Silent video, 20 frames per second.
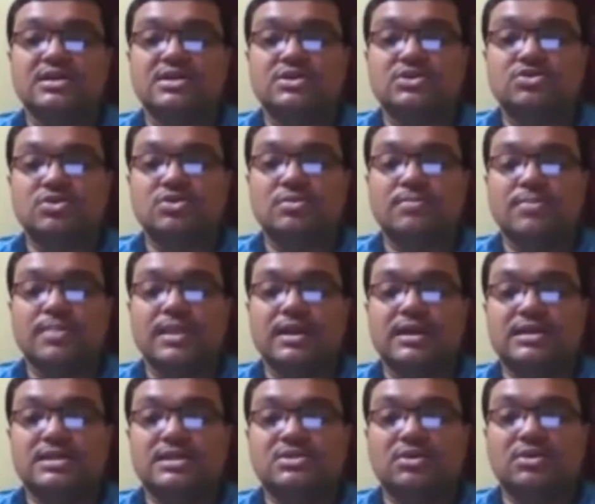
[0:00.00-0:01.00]
So
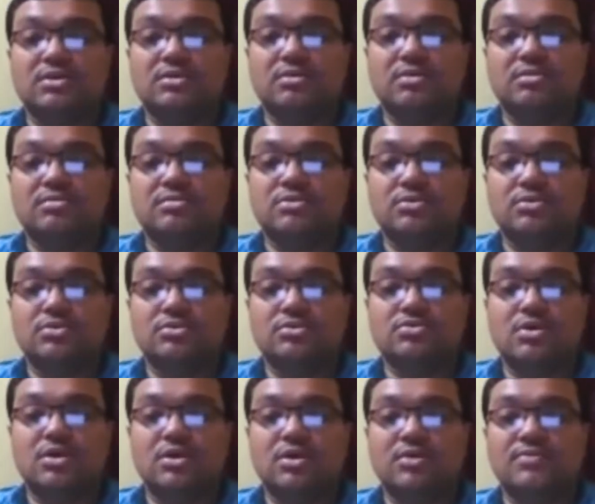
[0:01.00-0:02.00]
it is known
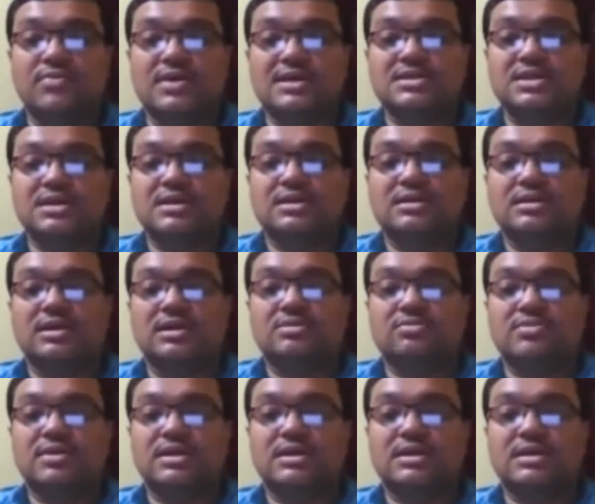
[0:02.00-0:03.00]
to all of us that
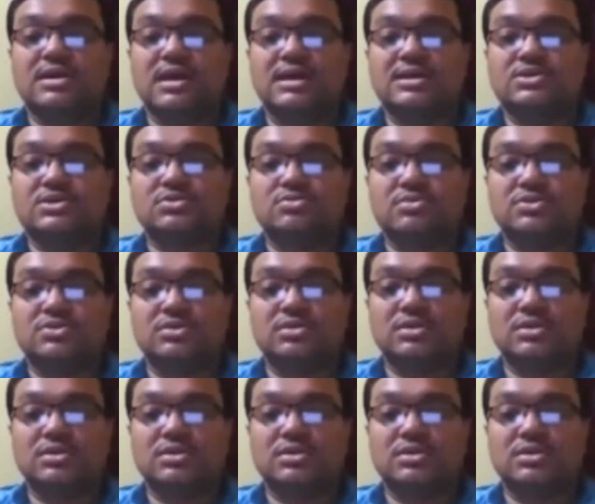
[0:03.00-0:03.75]
when Christ was on the